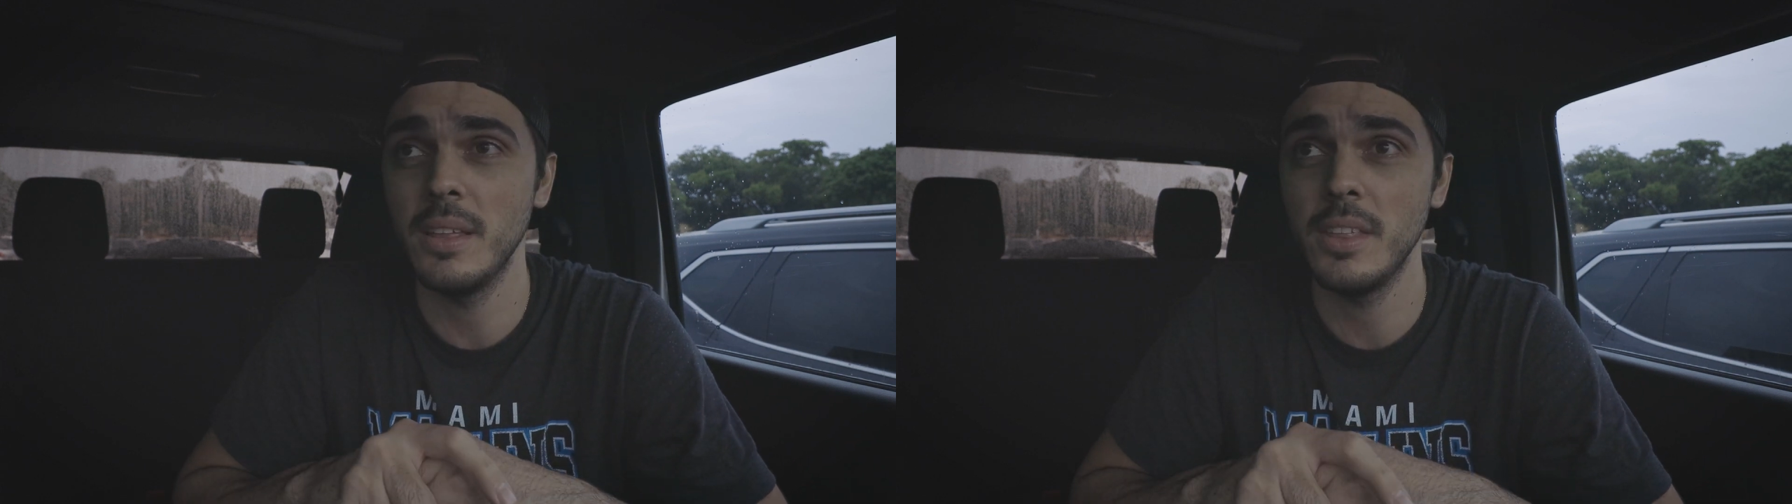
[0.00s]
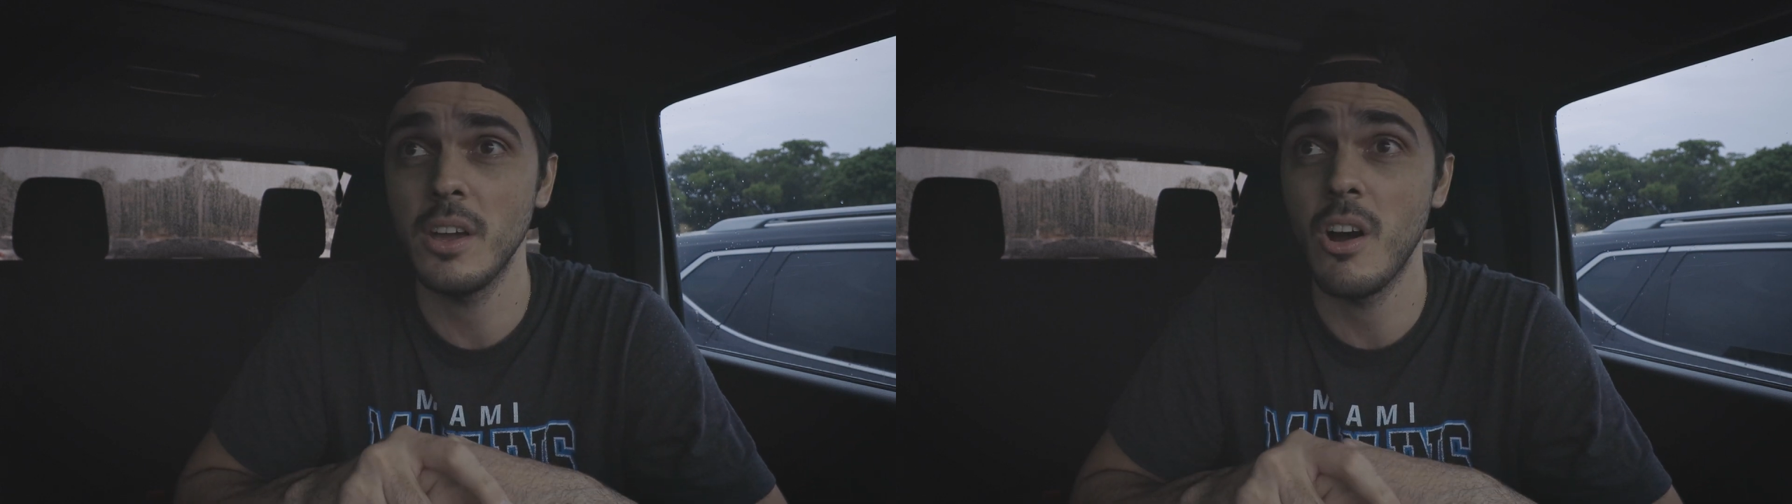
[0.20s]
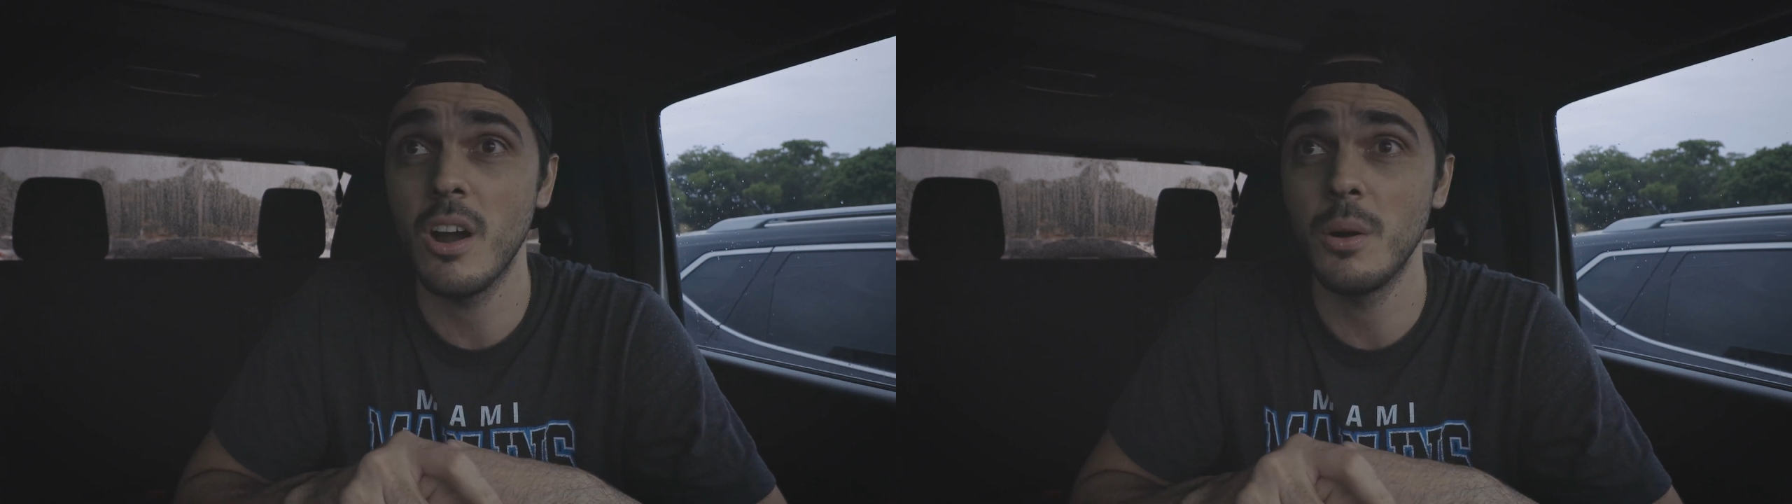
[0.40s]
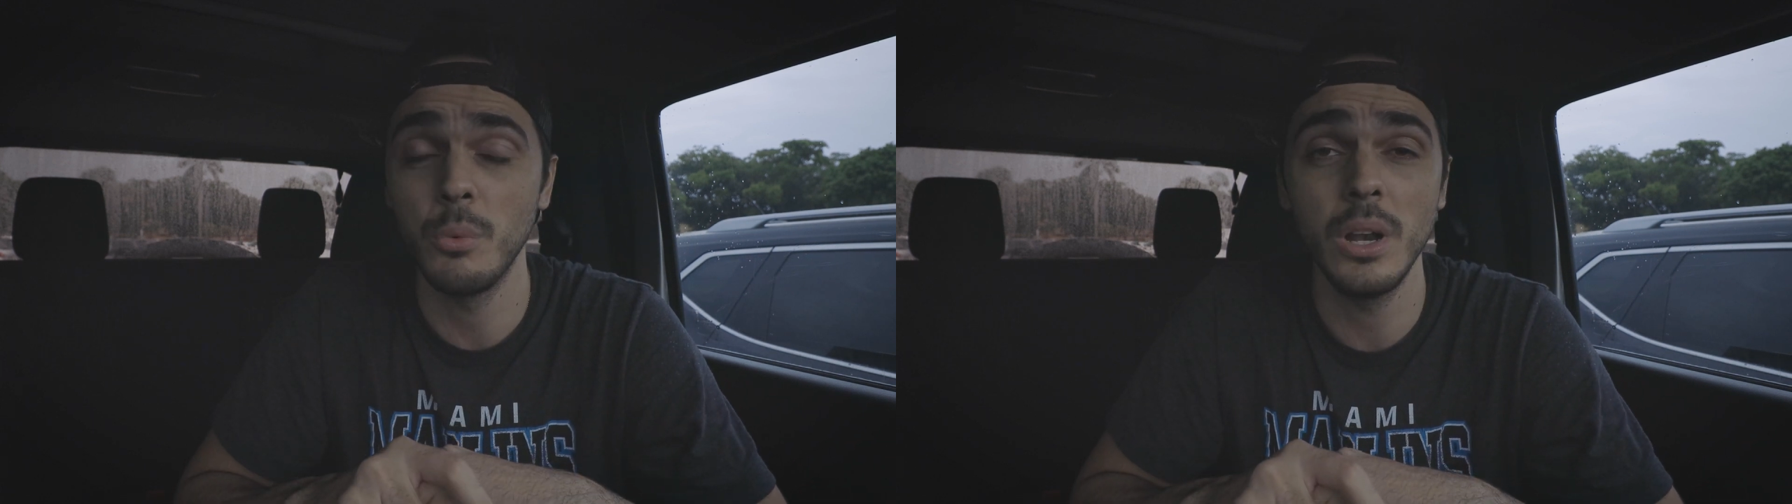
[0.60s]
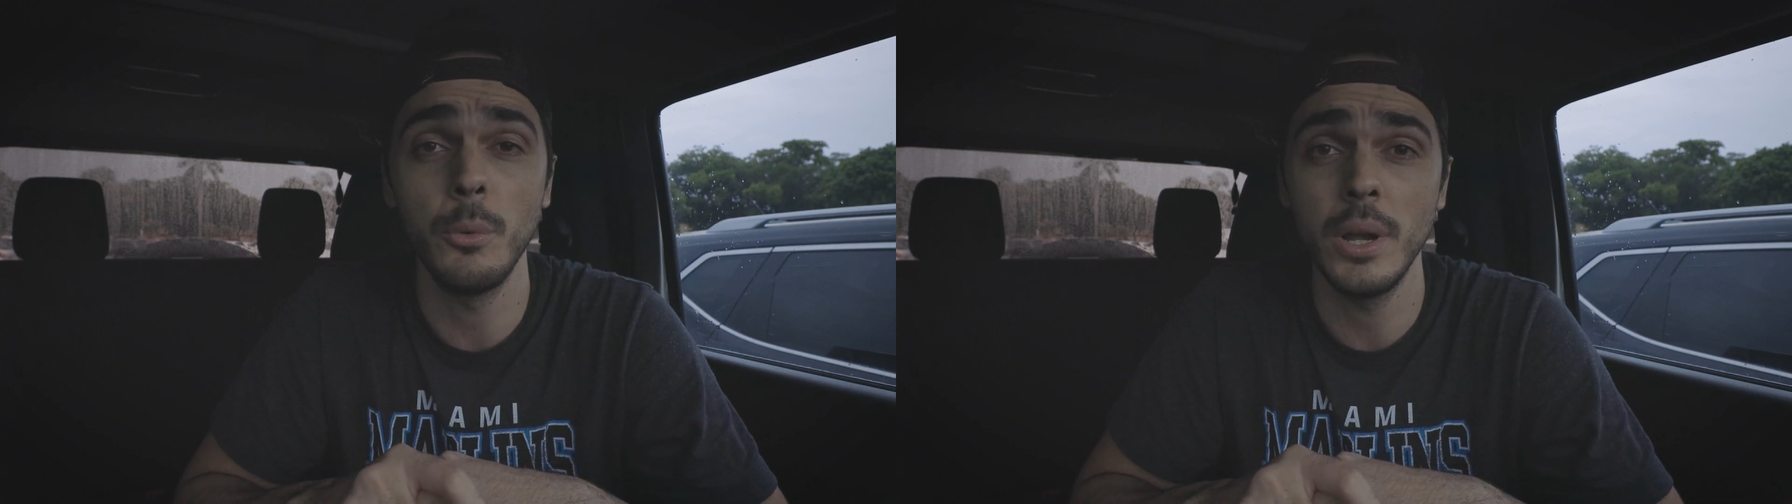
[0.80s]
and they are
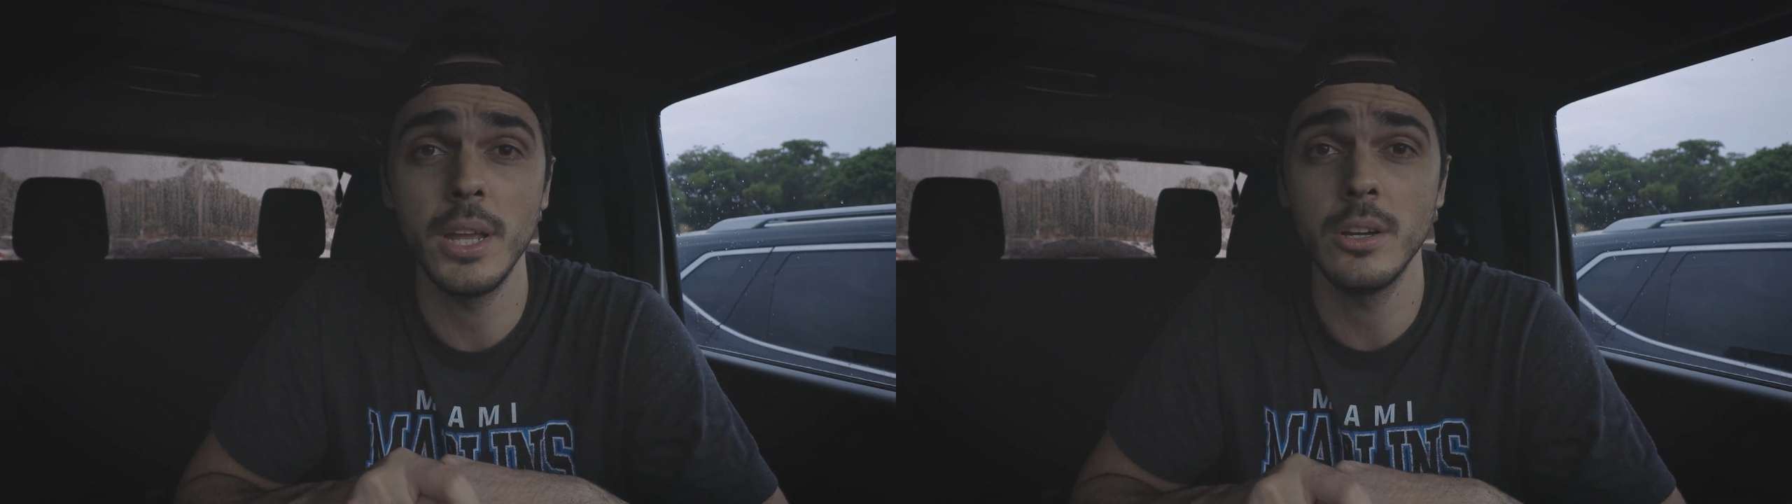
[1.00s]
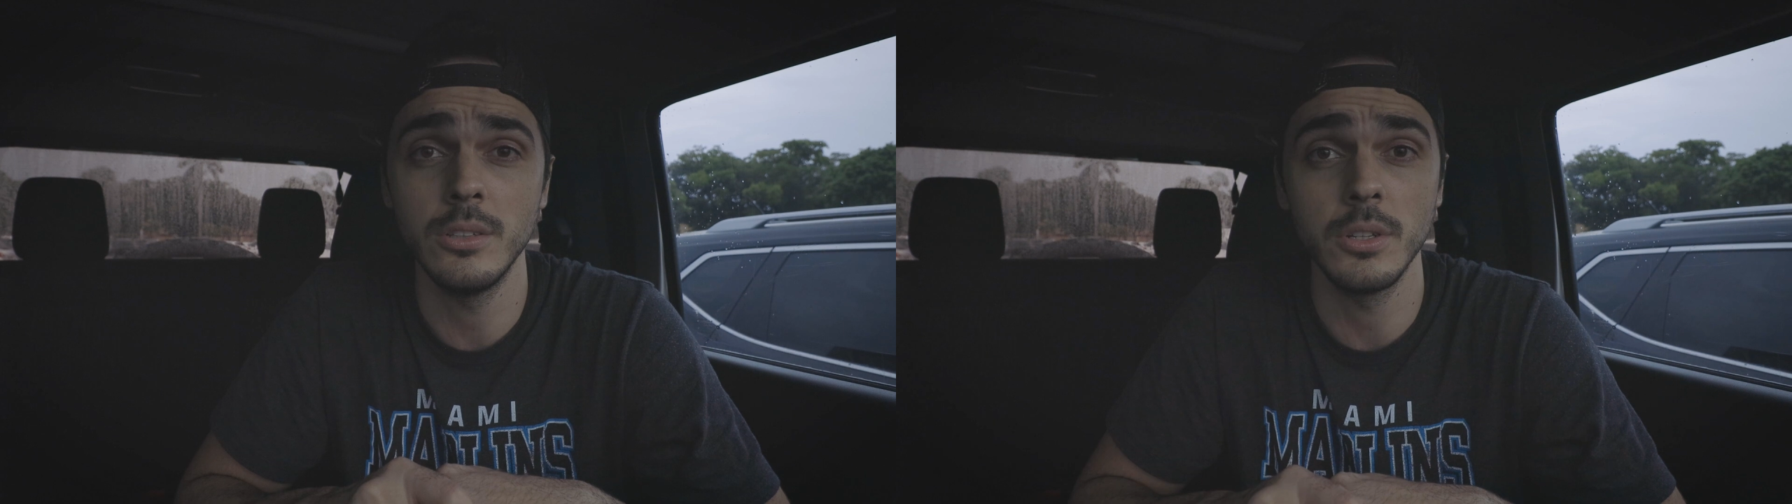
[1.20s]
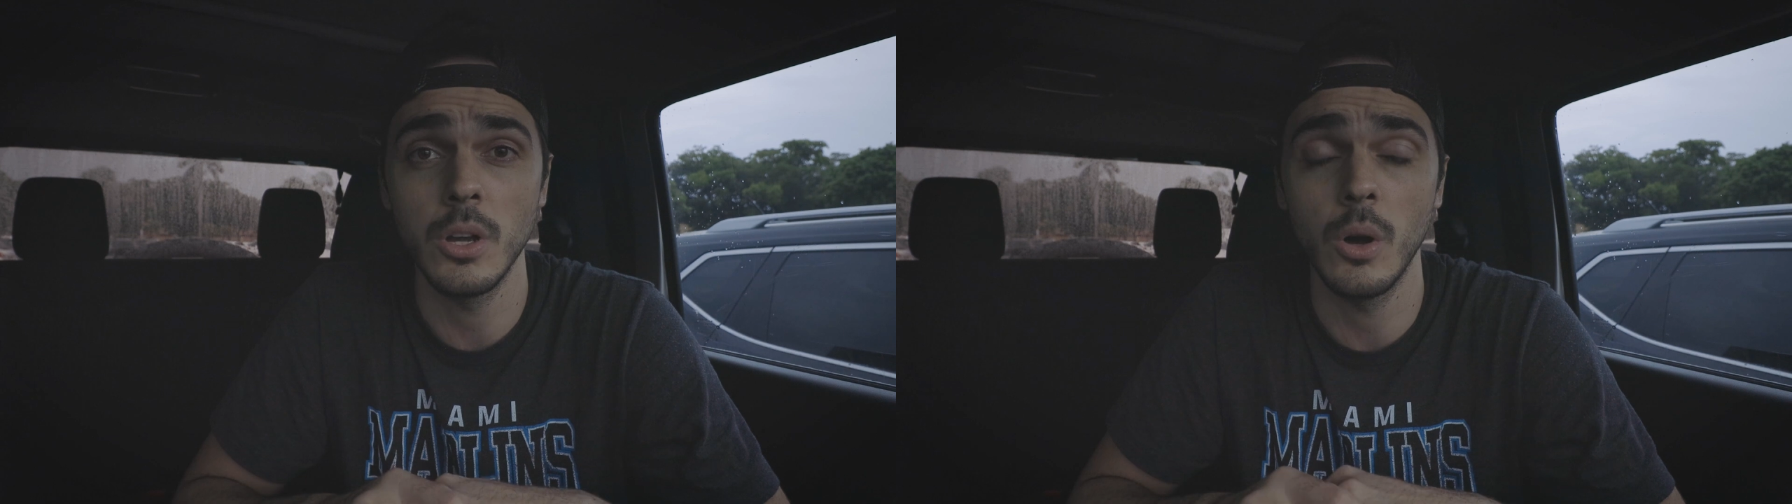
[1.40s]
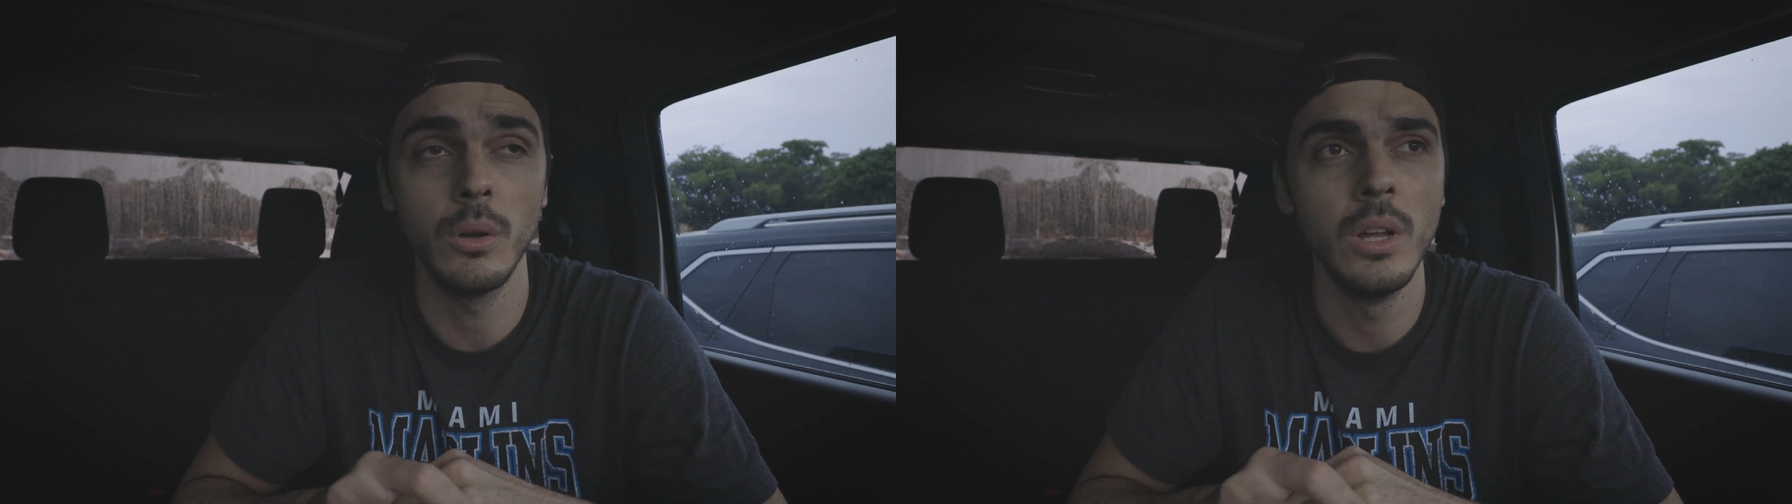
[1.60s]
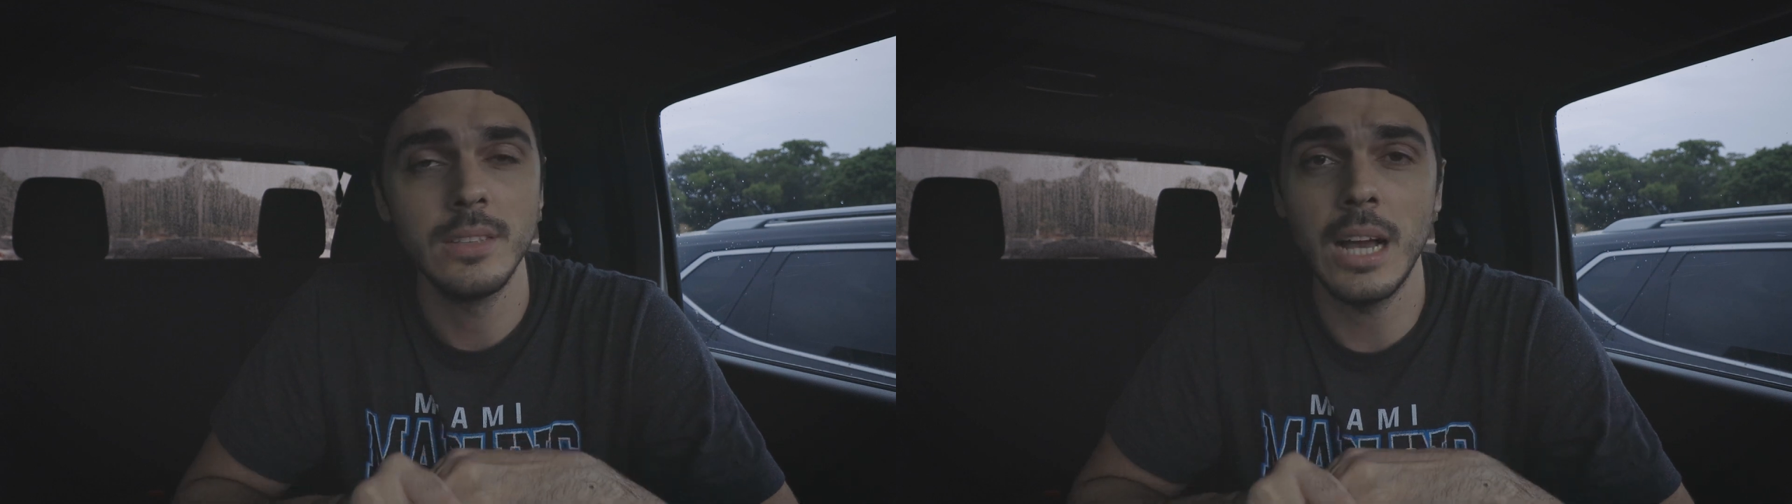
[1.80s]
really good to go.